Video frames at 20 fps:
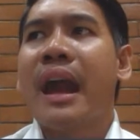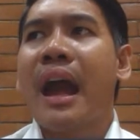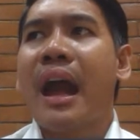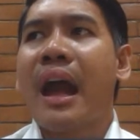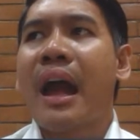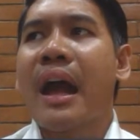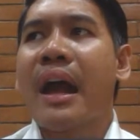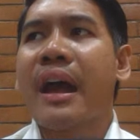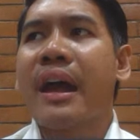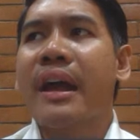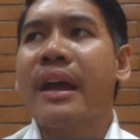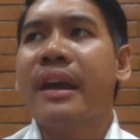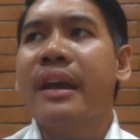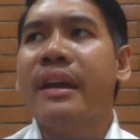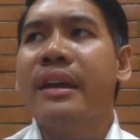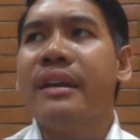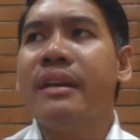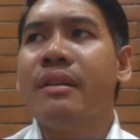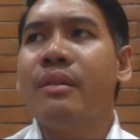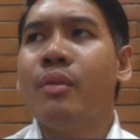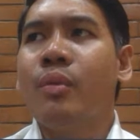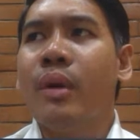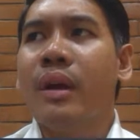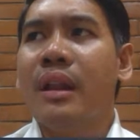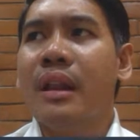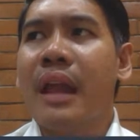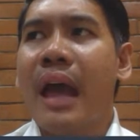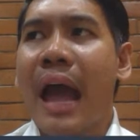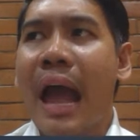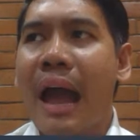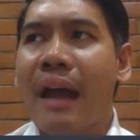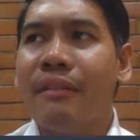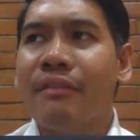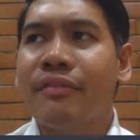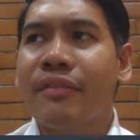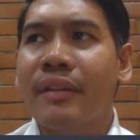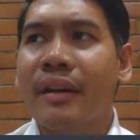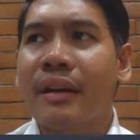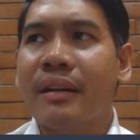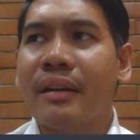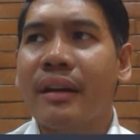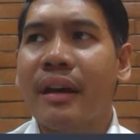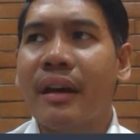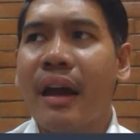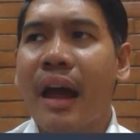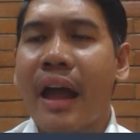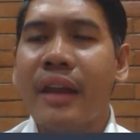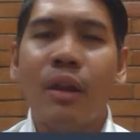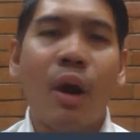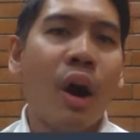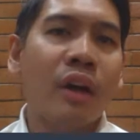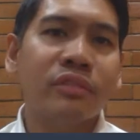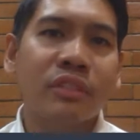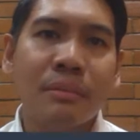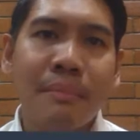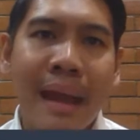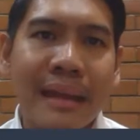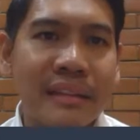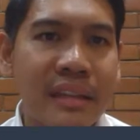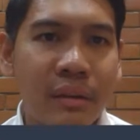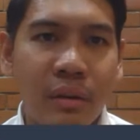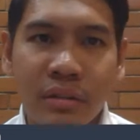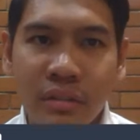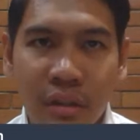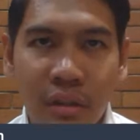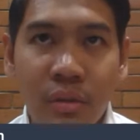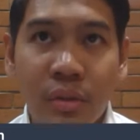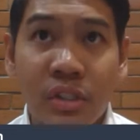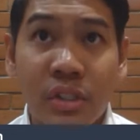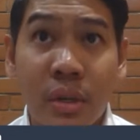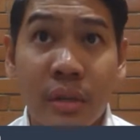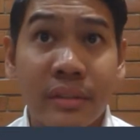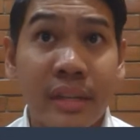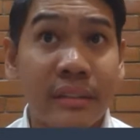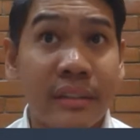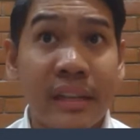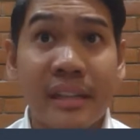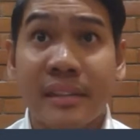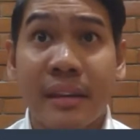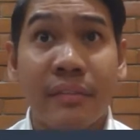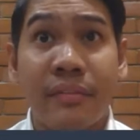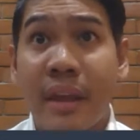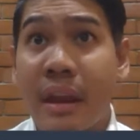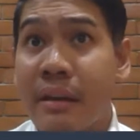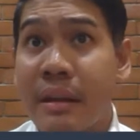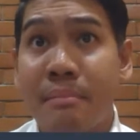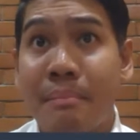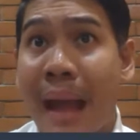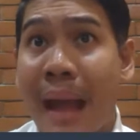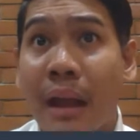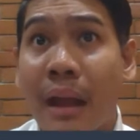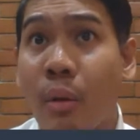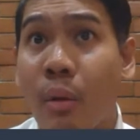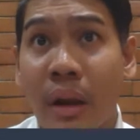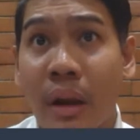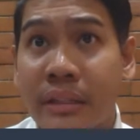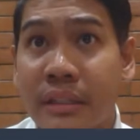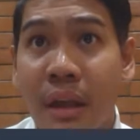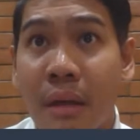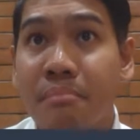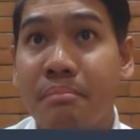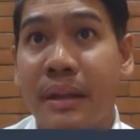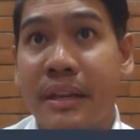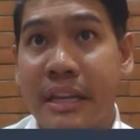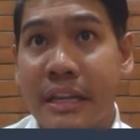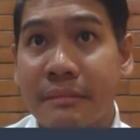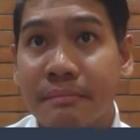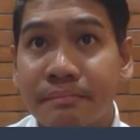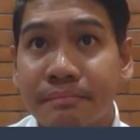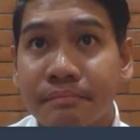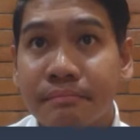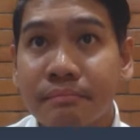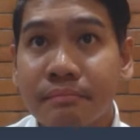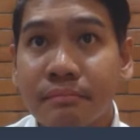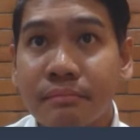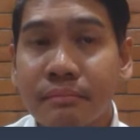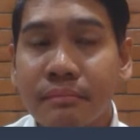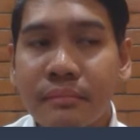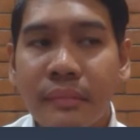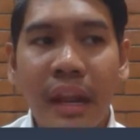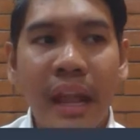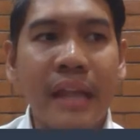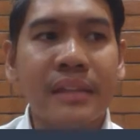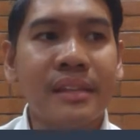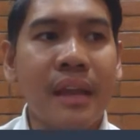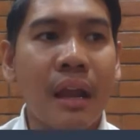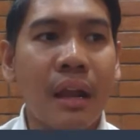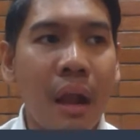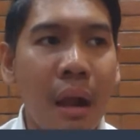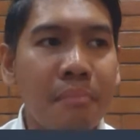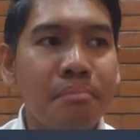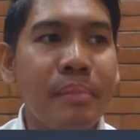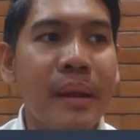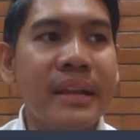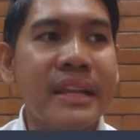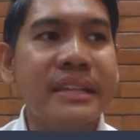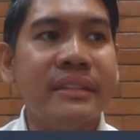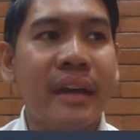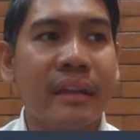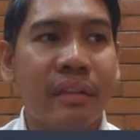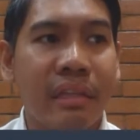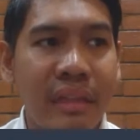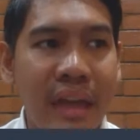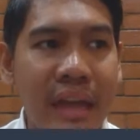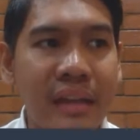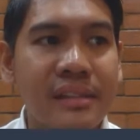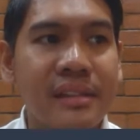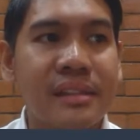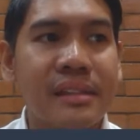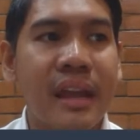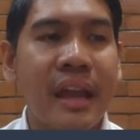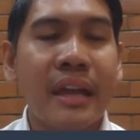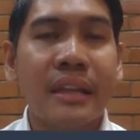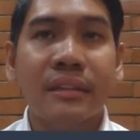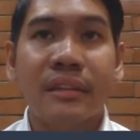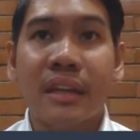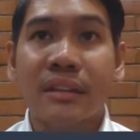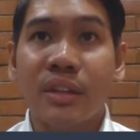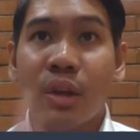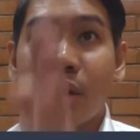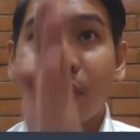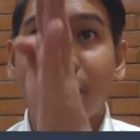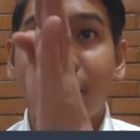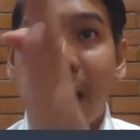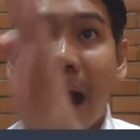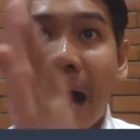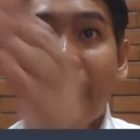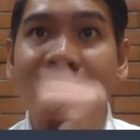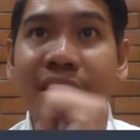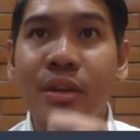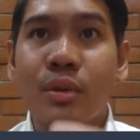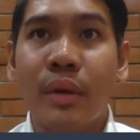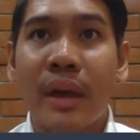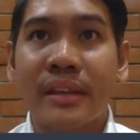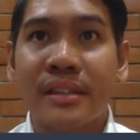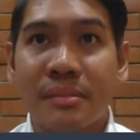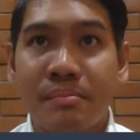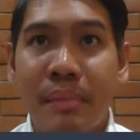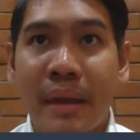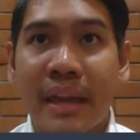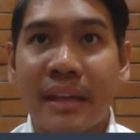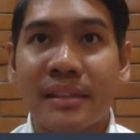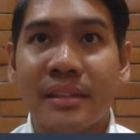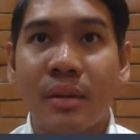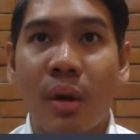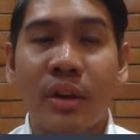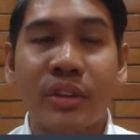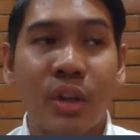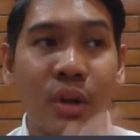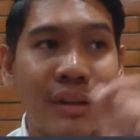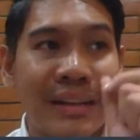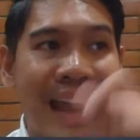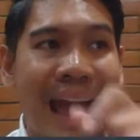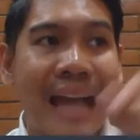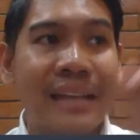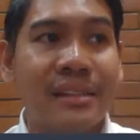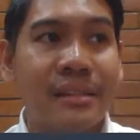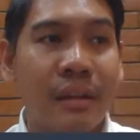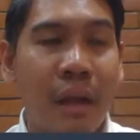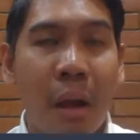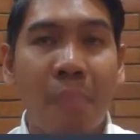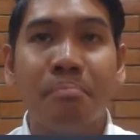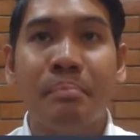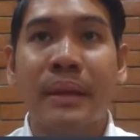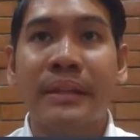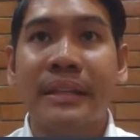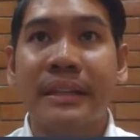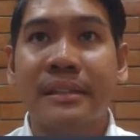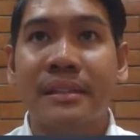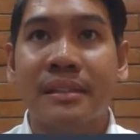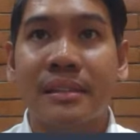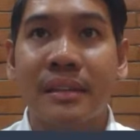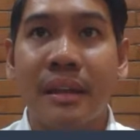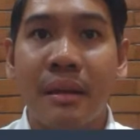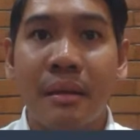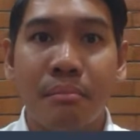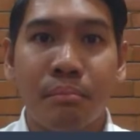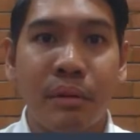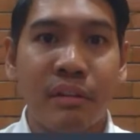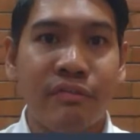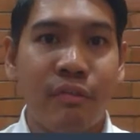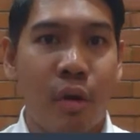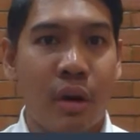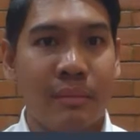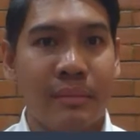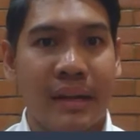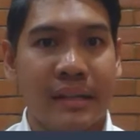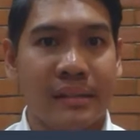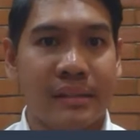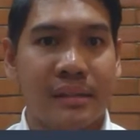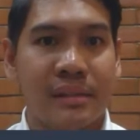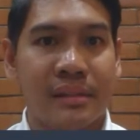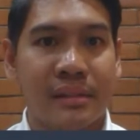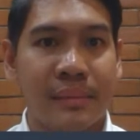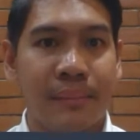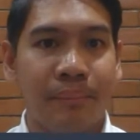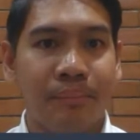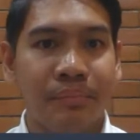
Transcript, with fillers: I will have an automatic conclusion that is a very backward company. It's a company that thinks that your value is based on your last company's performance.